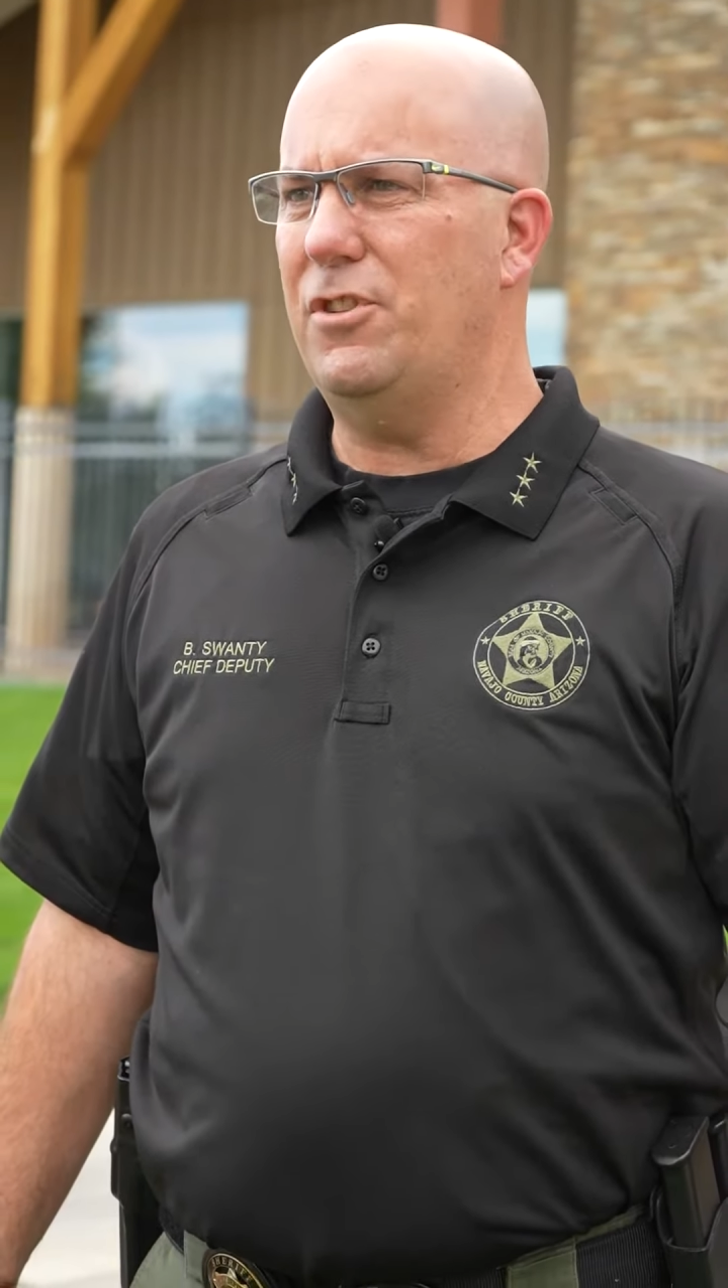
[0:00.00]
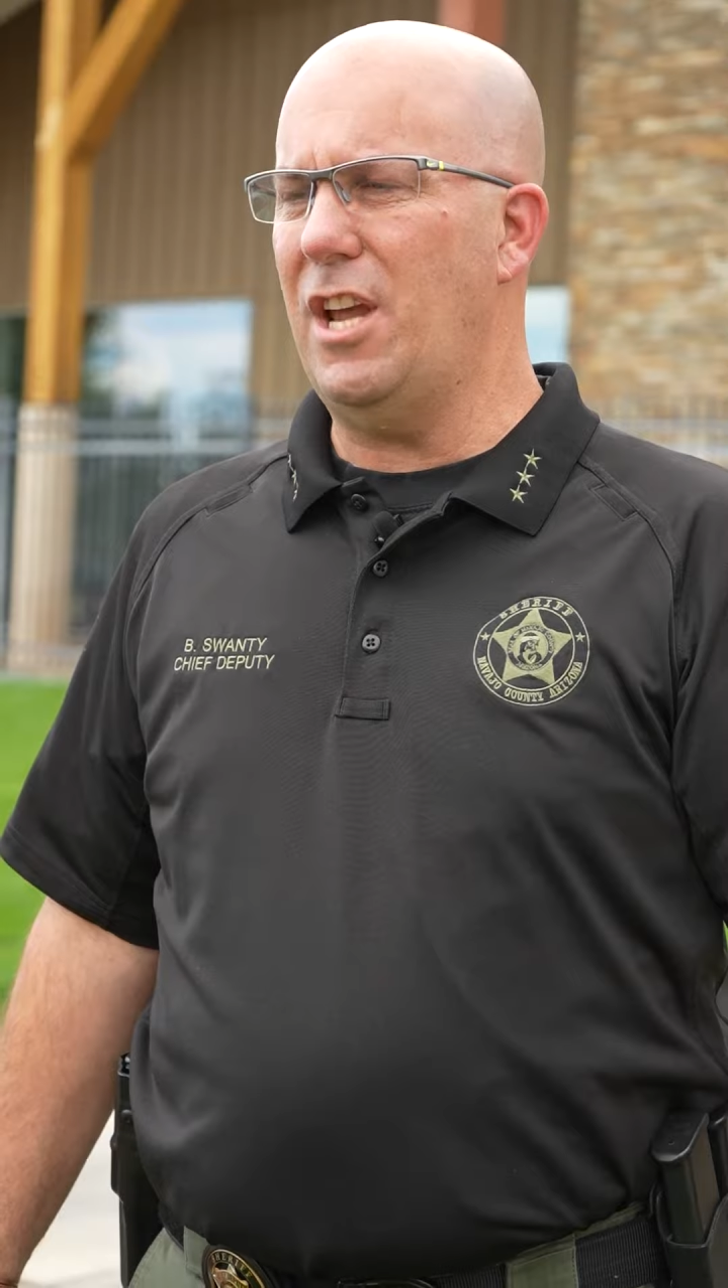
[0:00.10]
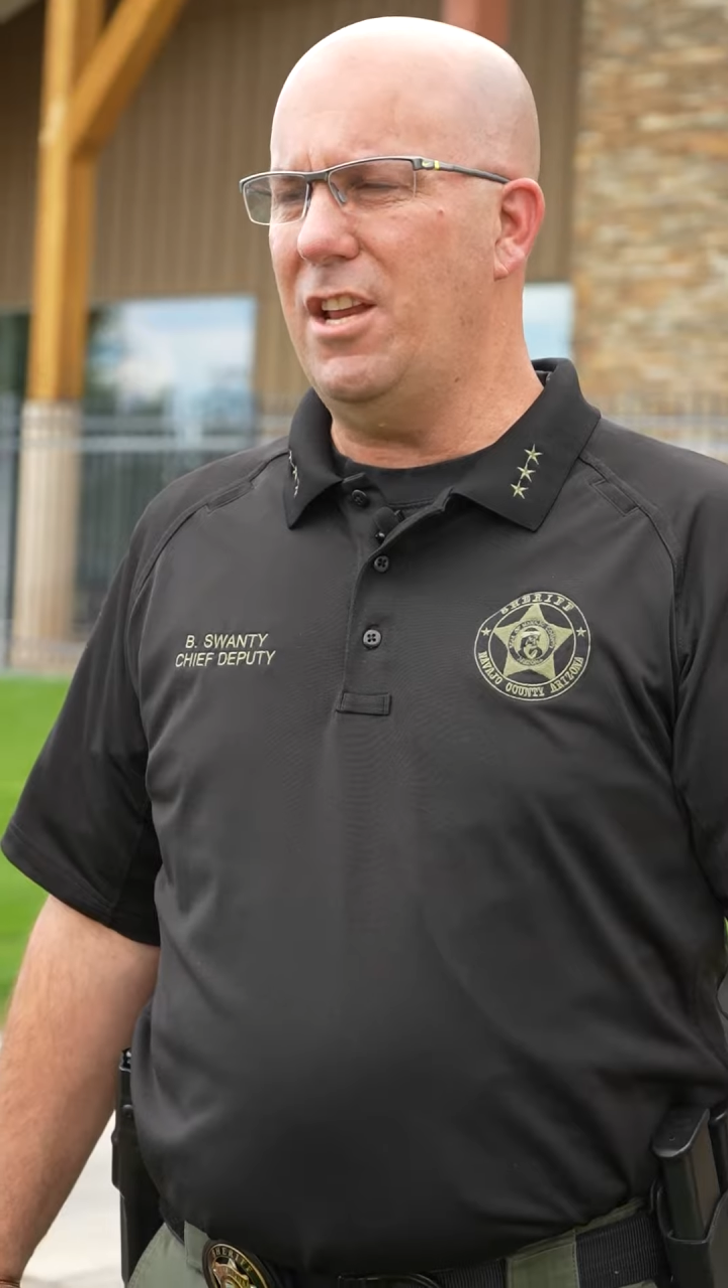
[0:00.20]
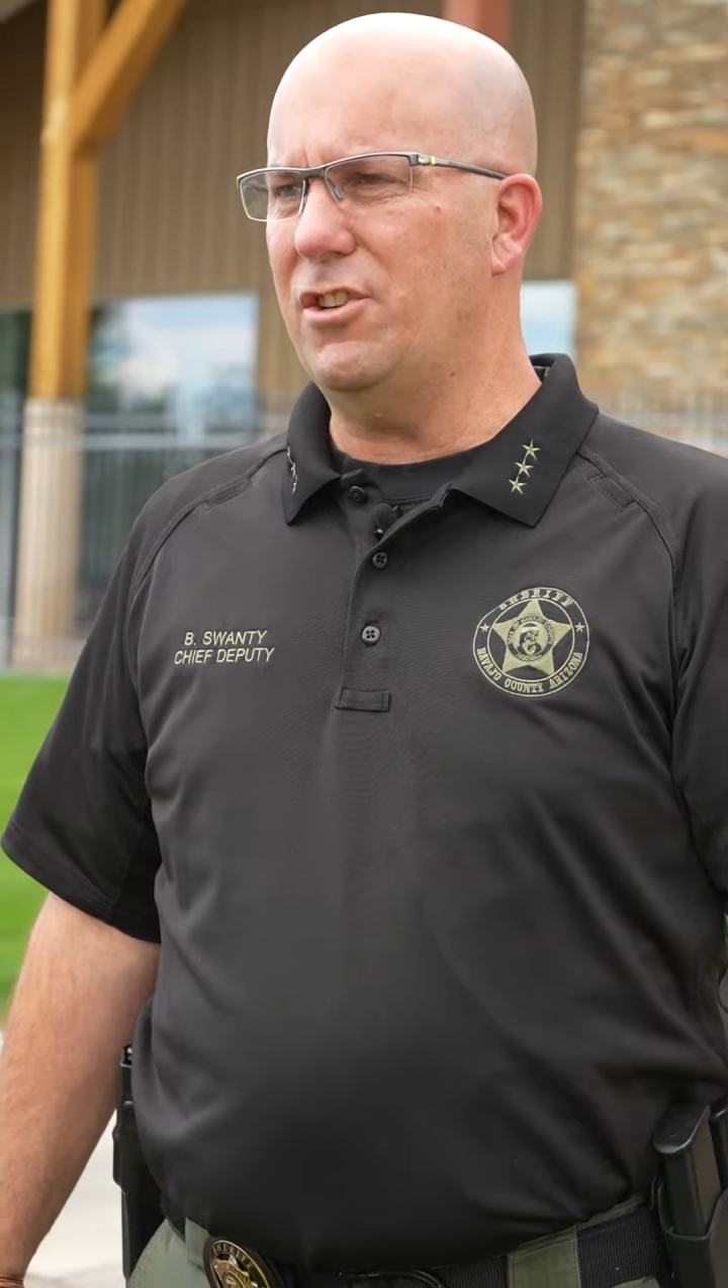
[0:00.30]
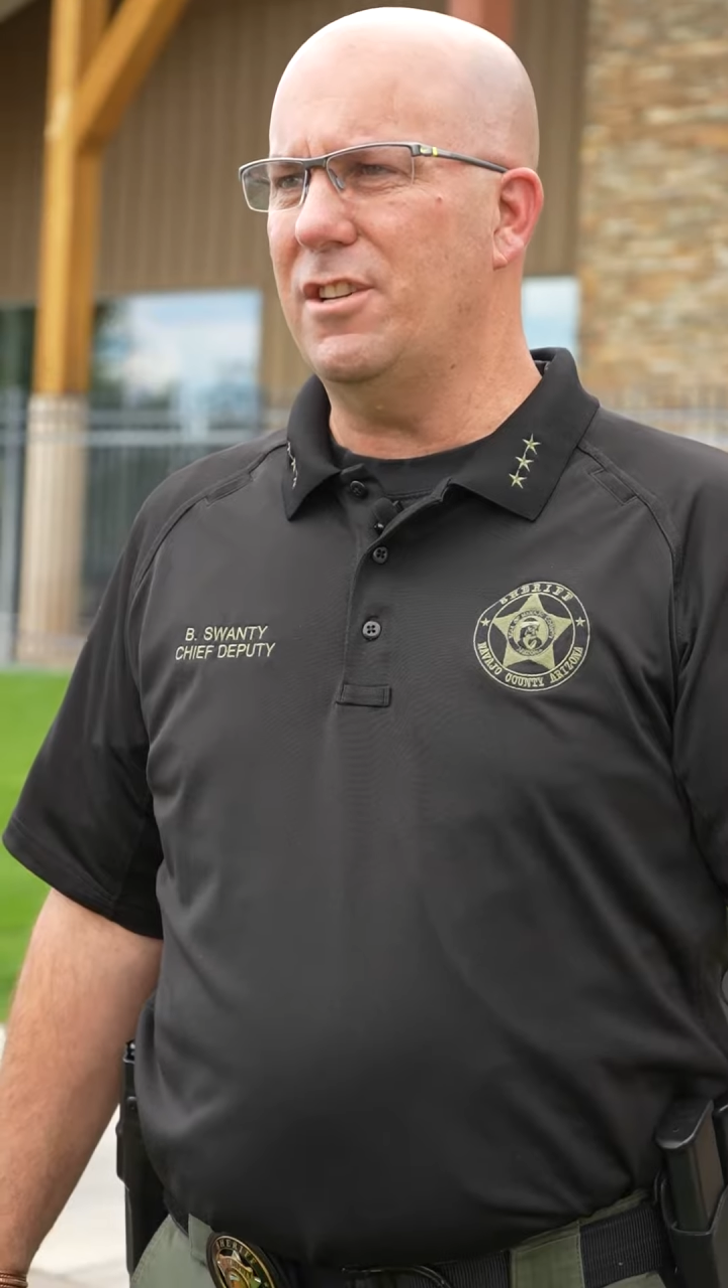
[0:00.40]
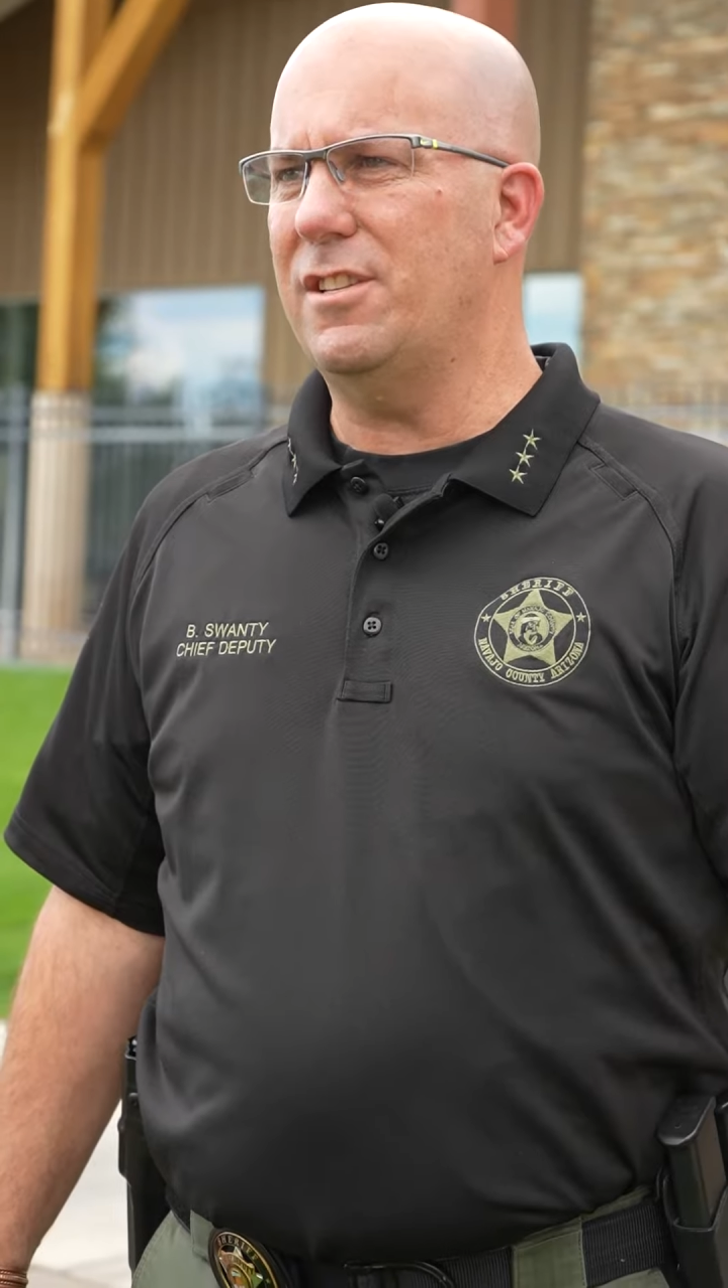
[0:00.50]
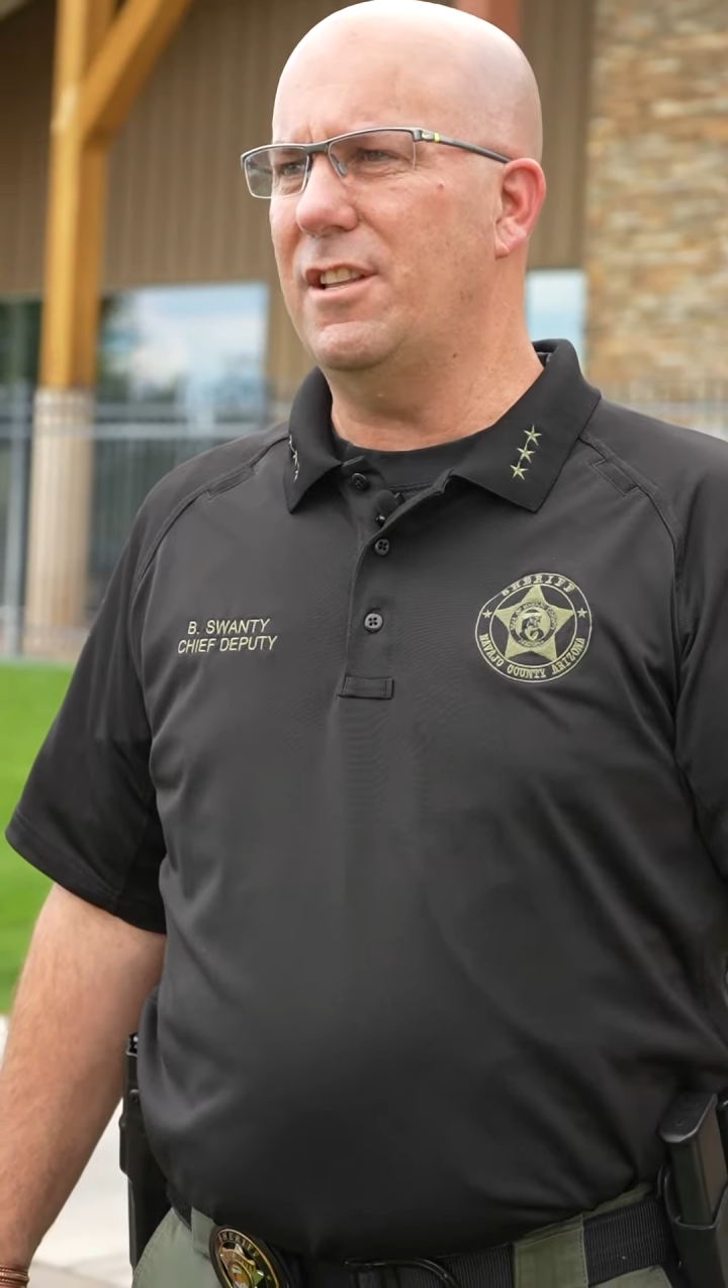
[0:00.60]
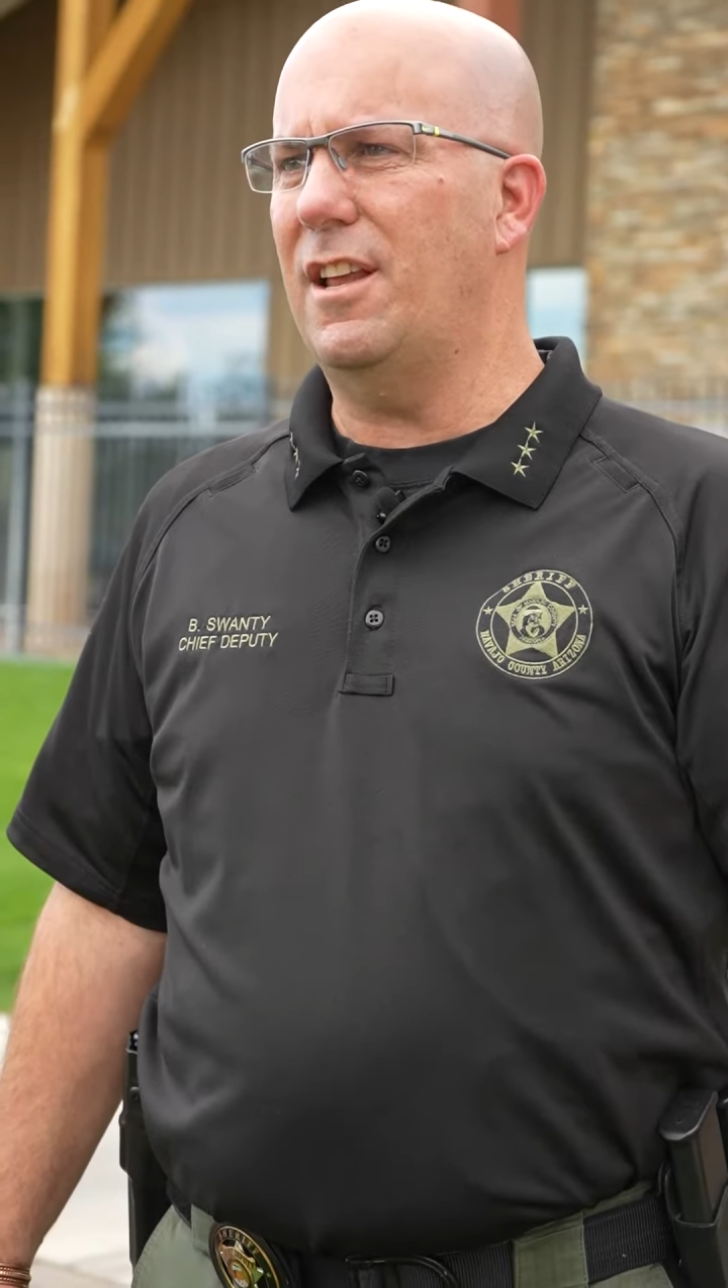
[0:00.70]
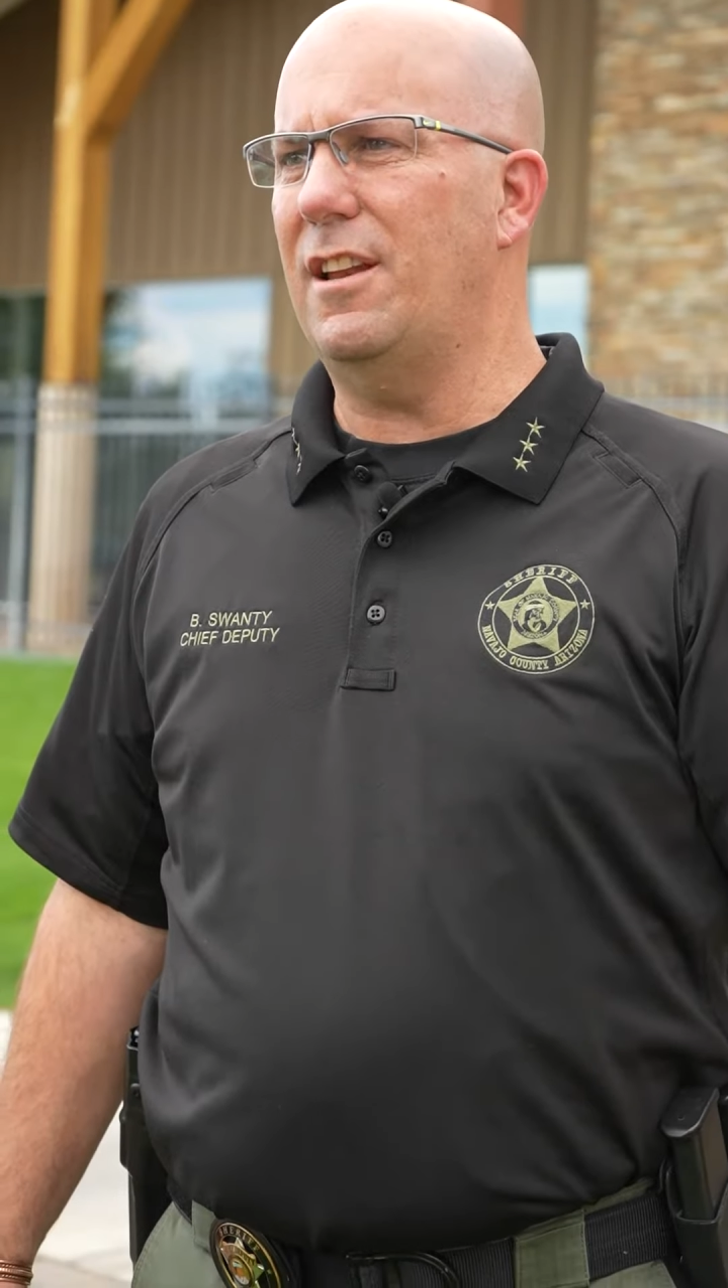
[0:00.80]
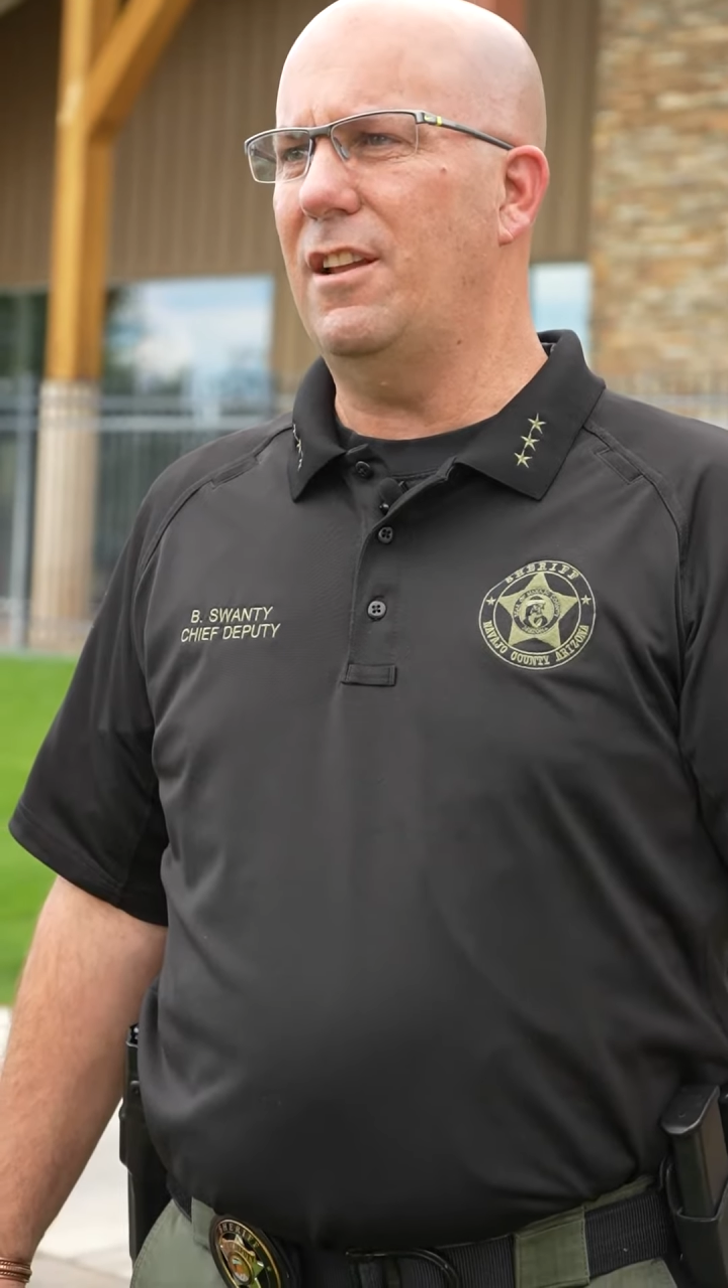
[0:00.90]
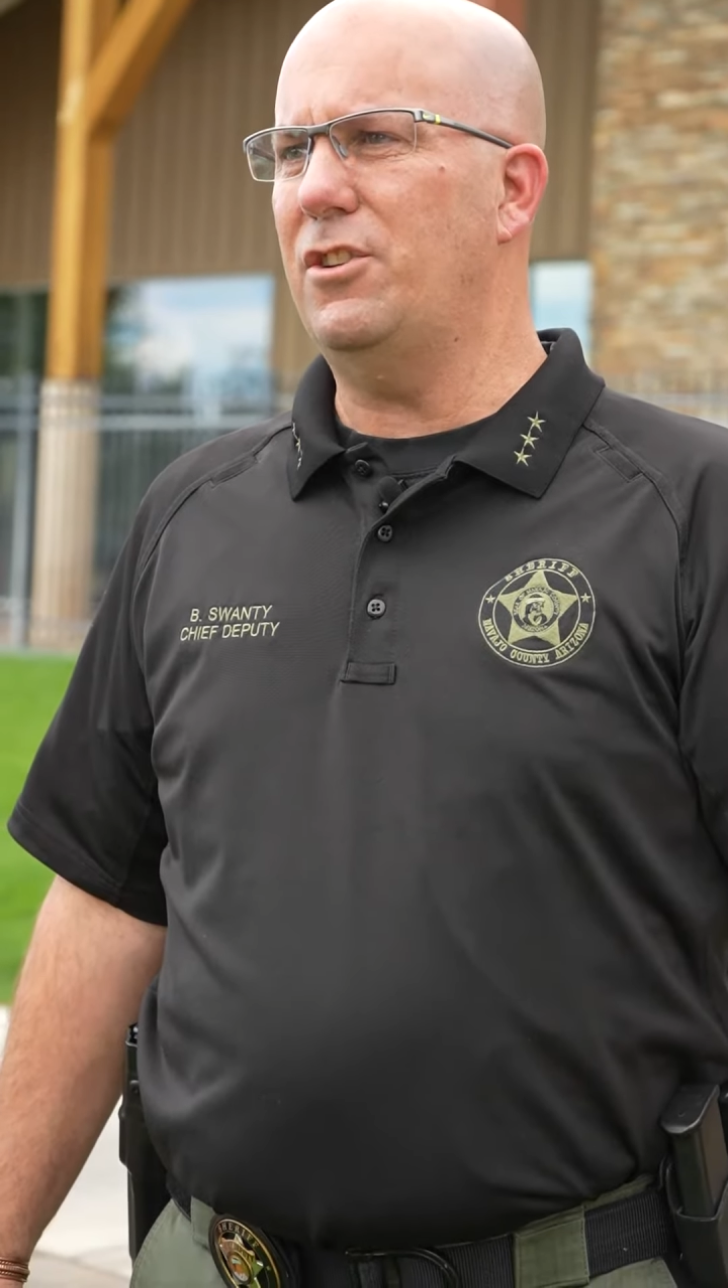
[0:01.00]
changes that